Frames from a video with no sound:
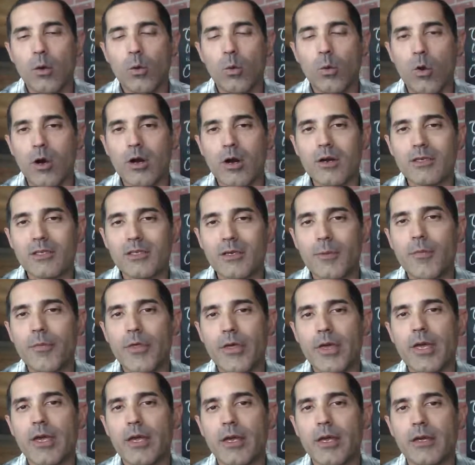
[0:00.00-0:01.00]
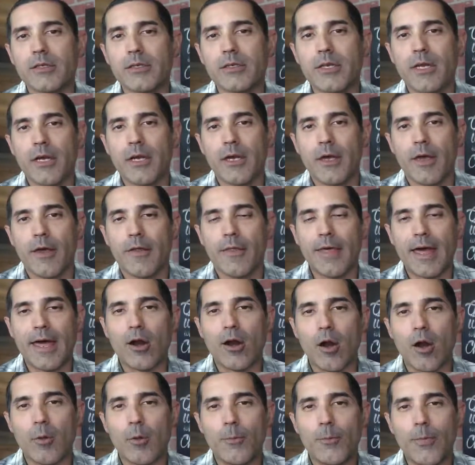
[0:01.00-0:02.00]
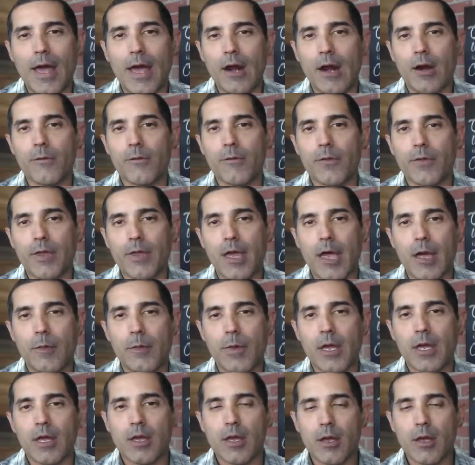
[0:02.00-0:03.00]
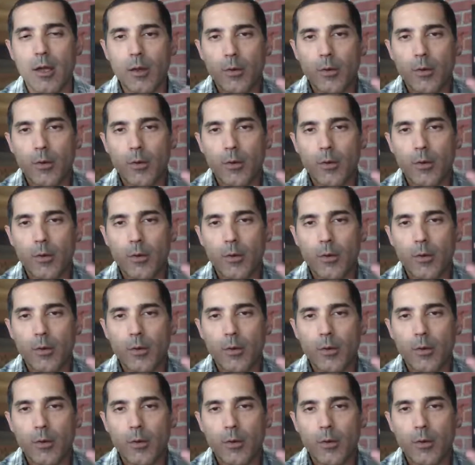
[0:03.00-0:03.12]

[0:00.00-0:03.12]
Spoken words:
What are some things that are better for them?